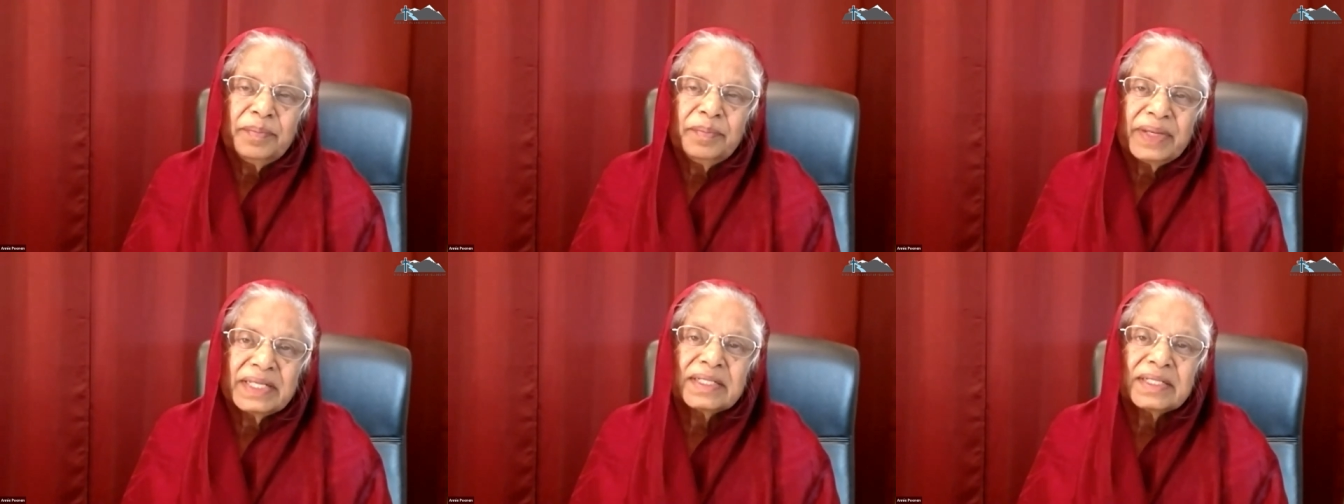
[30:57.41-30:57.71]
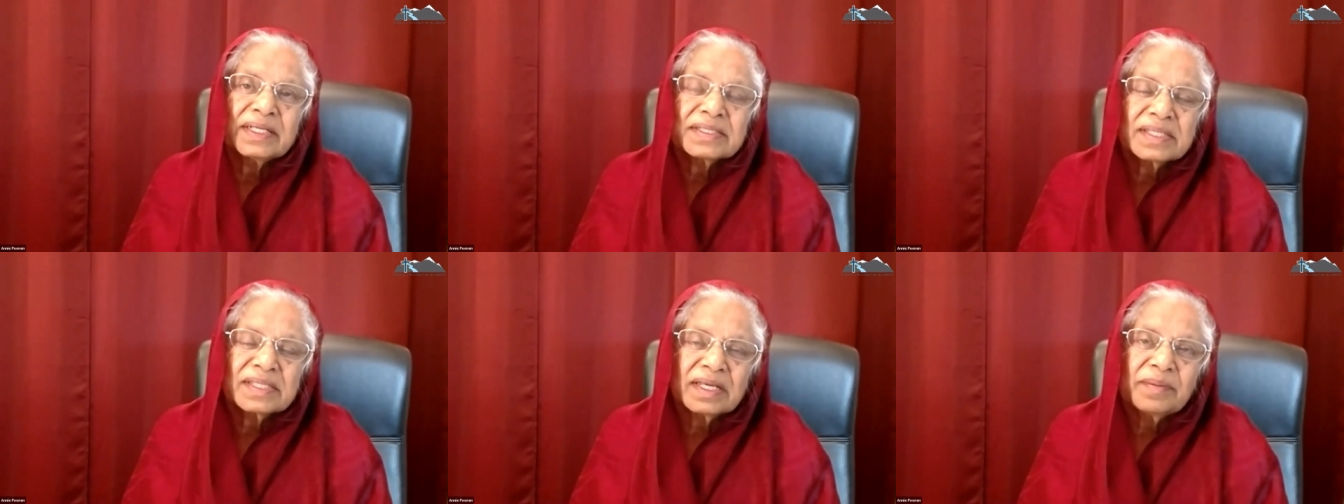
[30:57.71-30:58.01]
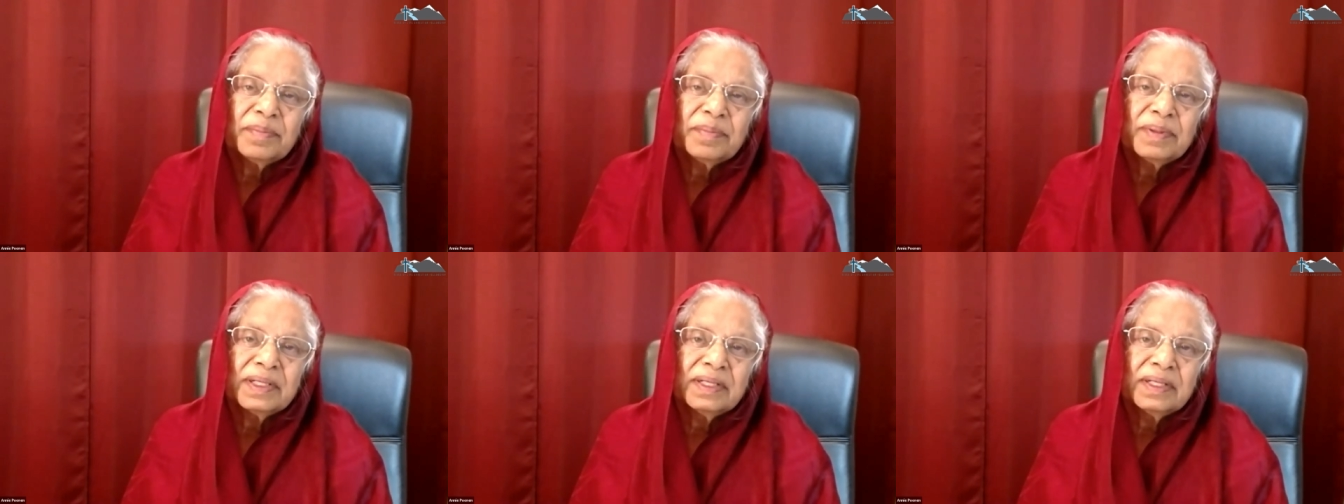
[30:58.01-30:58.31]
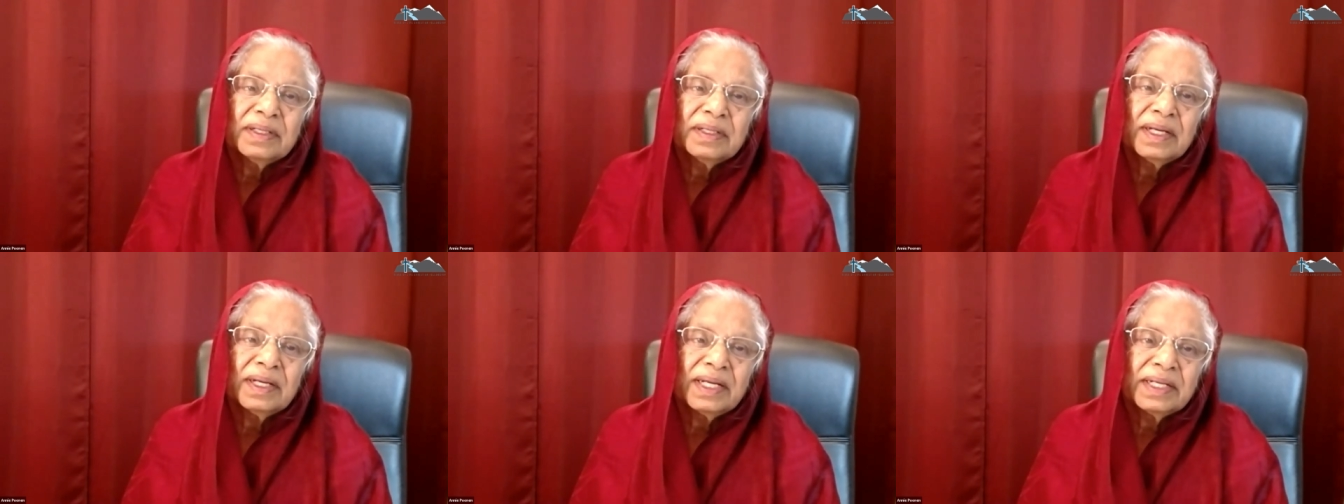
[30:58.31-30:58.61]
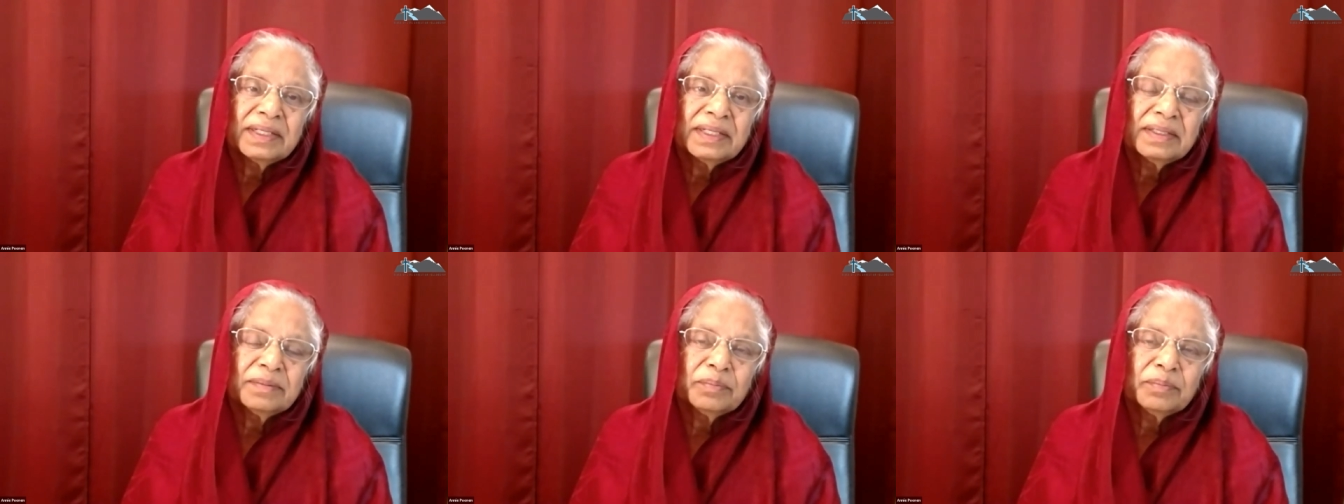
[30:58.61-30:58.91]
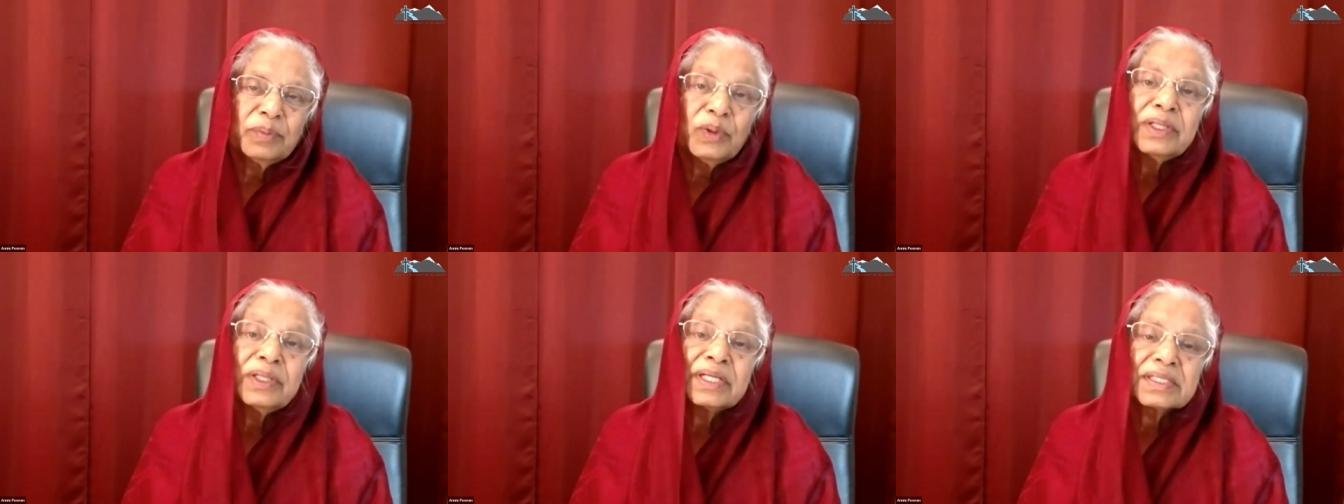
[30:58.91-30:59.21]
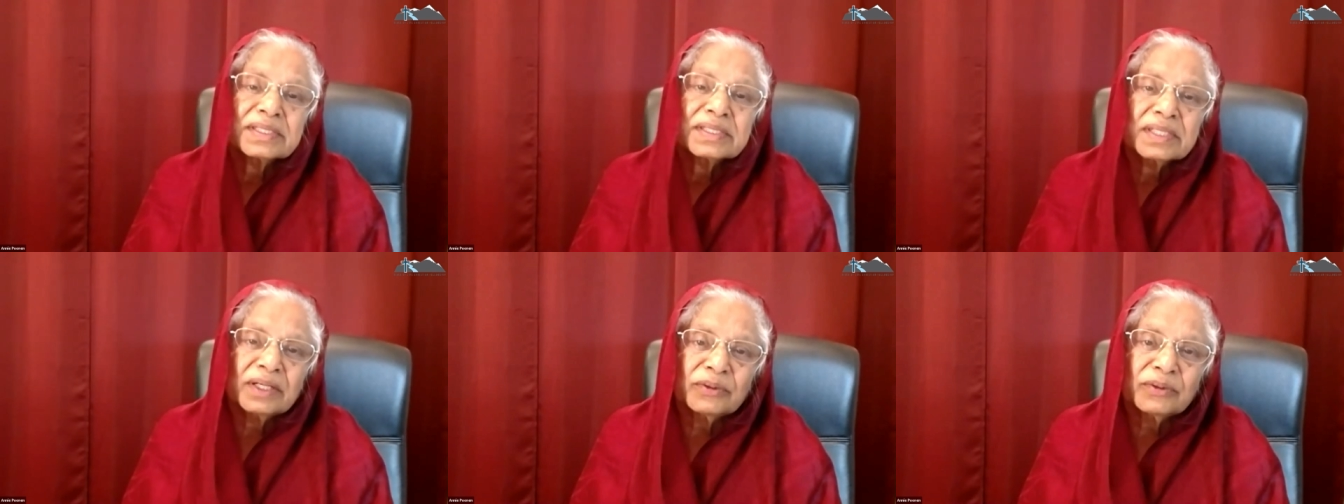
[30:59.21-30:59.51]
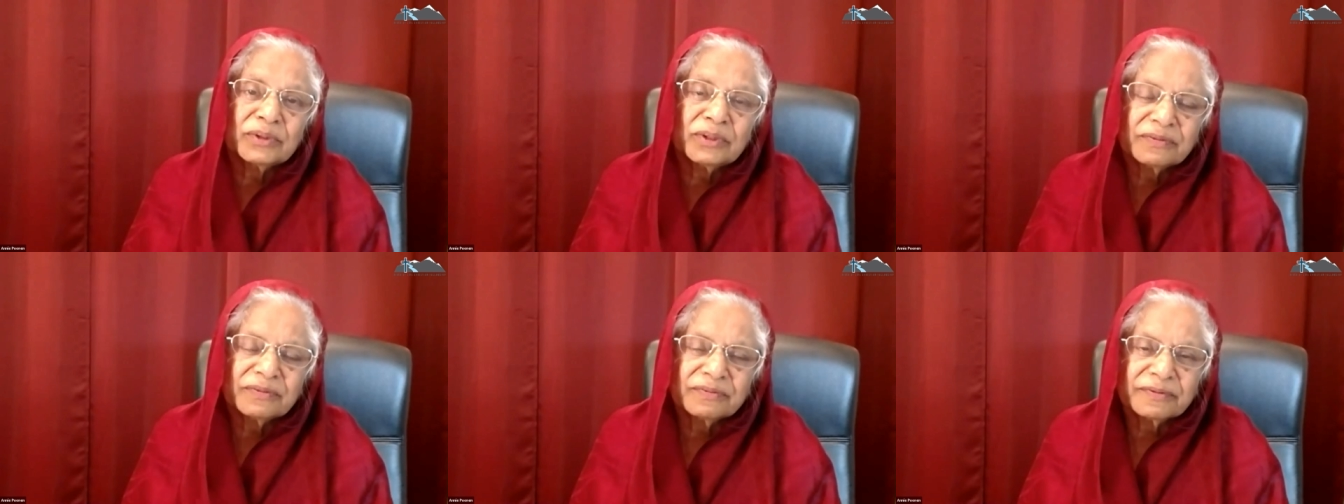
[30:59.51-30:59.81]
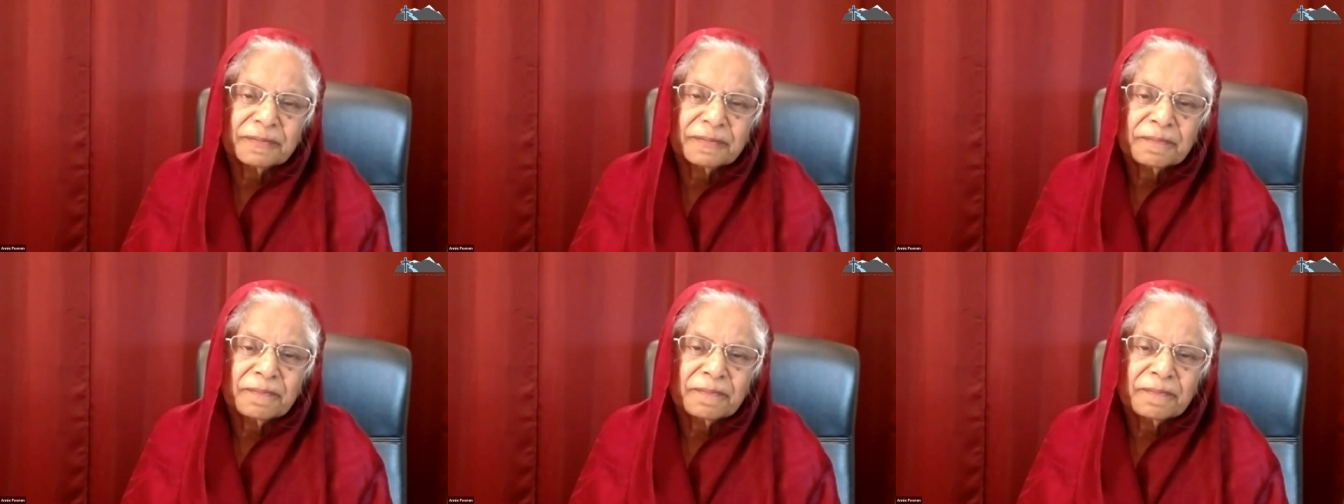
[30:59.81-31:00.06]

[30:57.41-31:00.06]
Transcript: picked us up and pulled us out of.